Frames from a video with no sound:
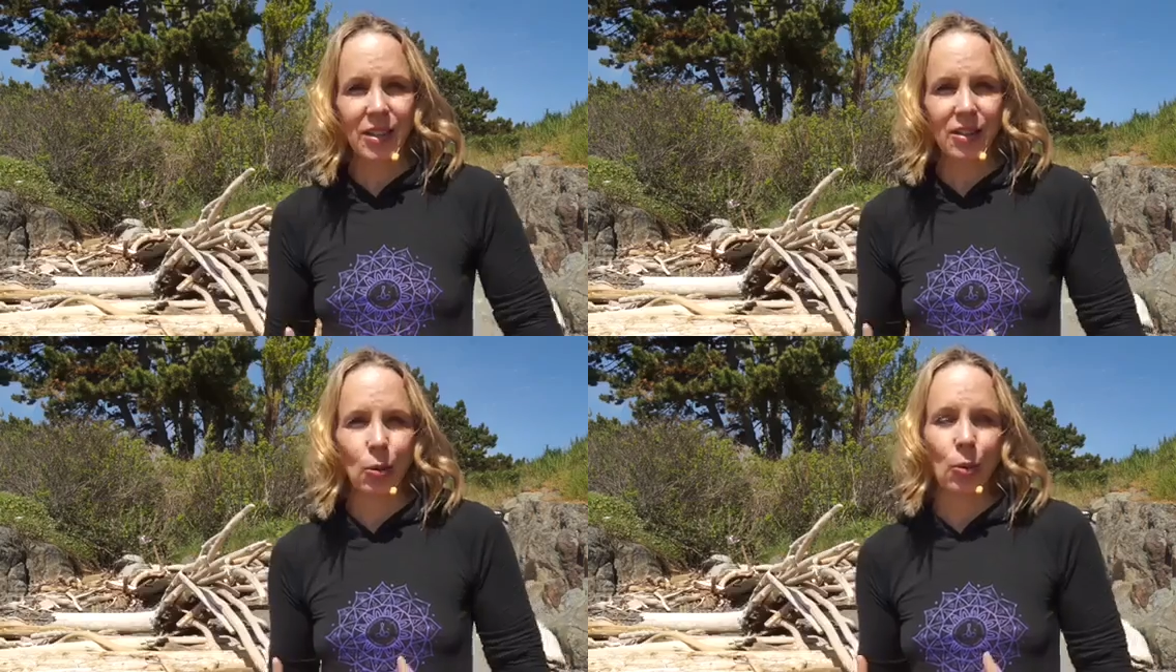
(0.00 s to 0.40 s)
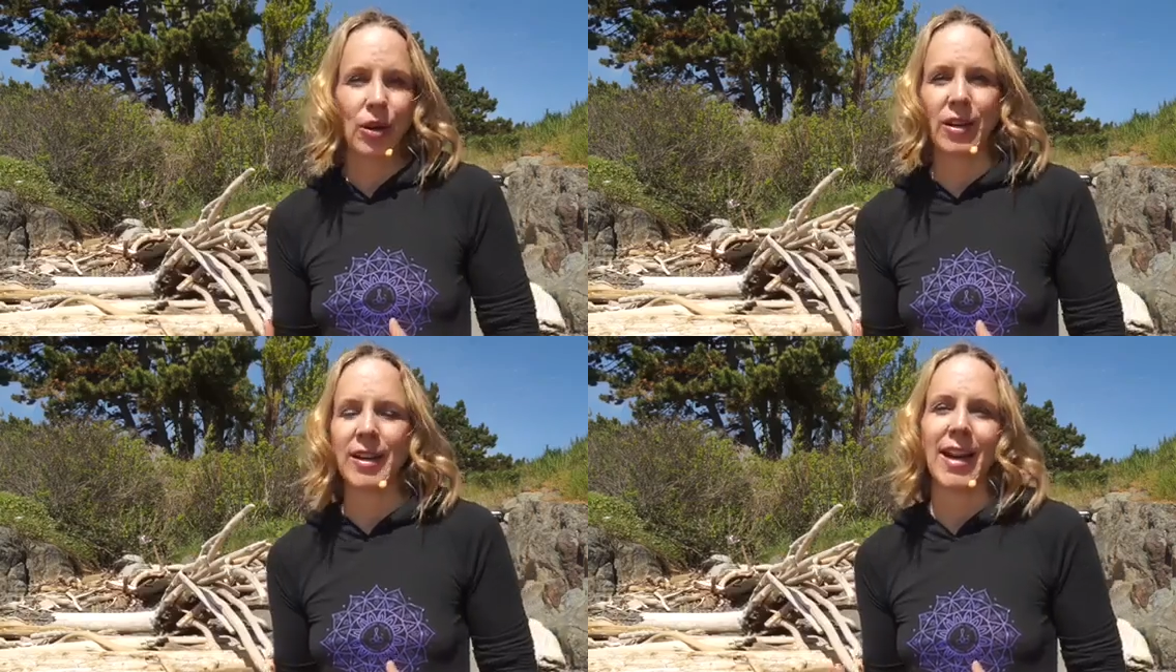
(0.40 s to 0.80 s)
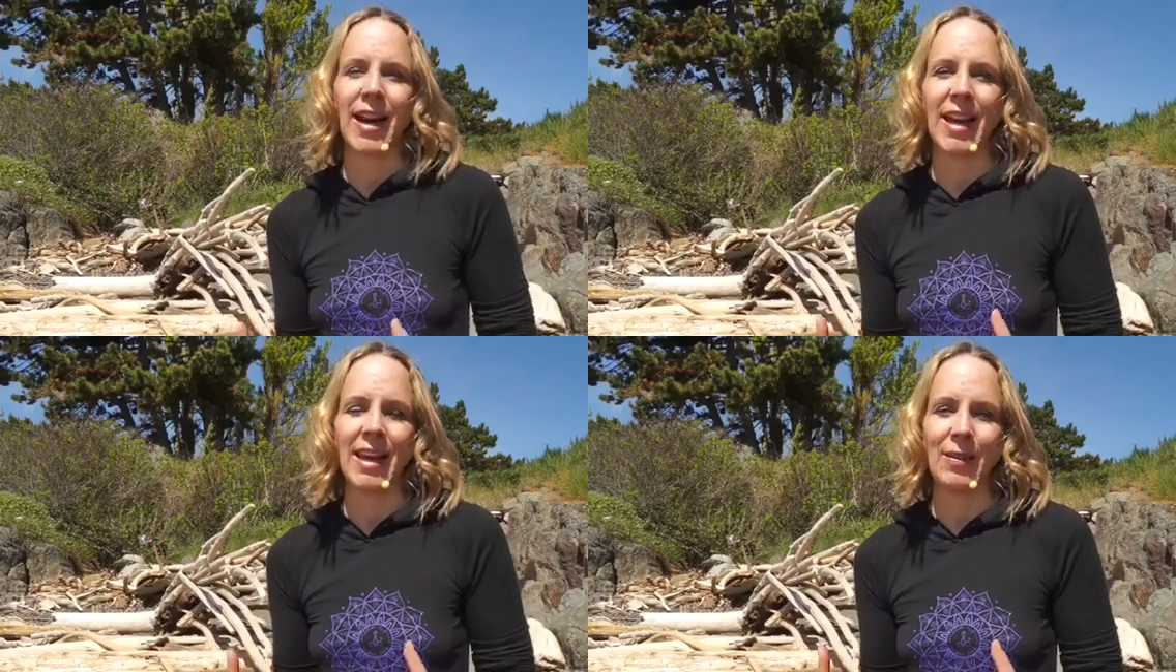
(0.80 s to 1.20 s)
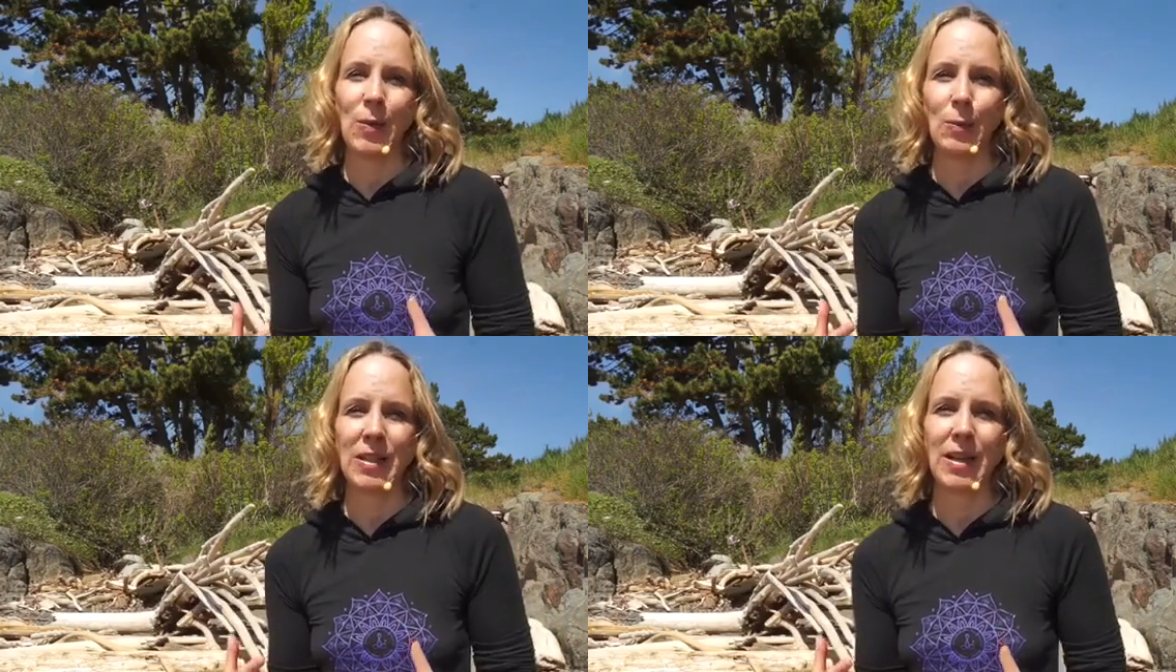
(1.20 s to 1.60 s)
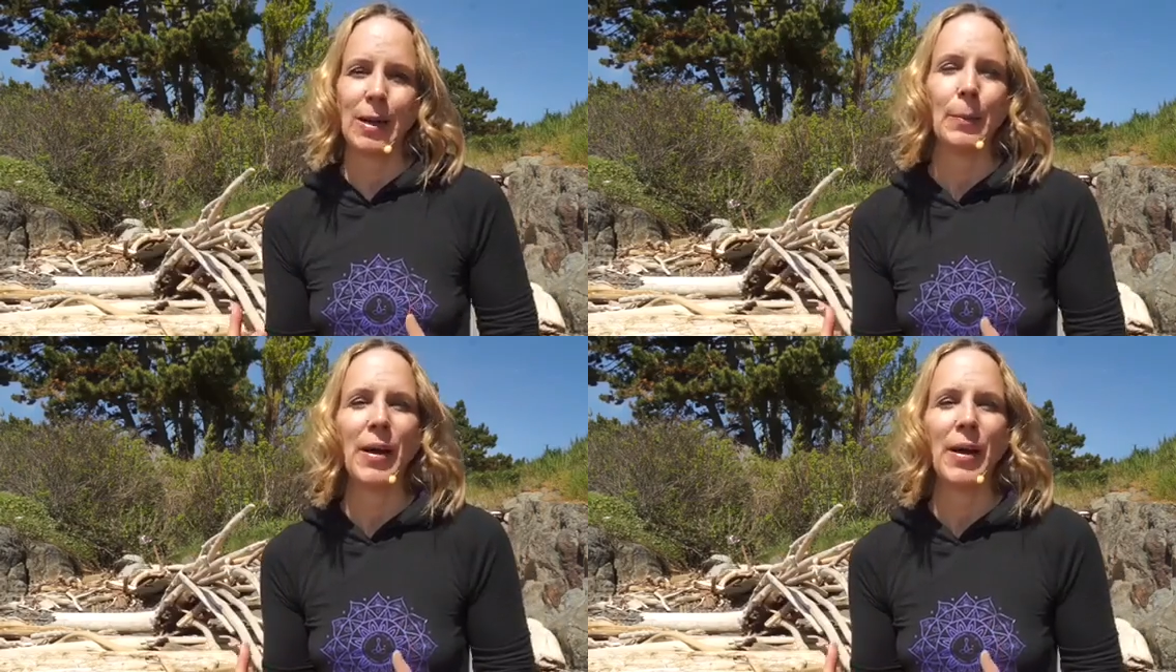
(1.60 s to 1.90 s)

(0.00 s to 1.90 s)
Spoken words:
our core and we become